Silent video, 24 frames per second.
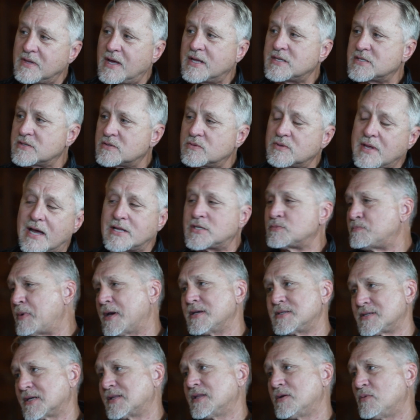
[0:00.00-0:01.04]
That's
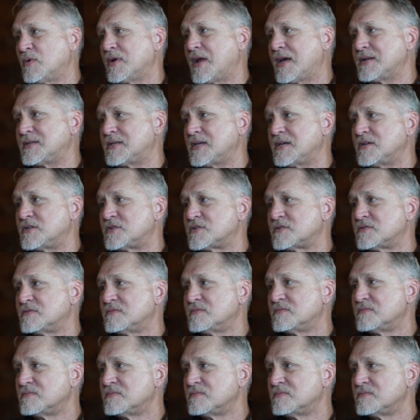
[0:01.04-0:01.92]
basically what I teach.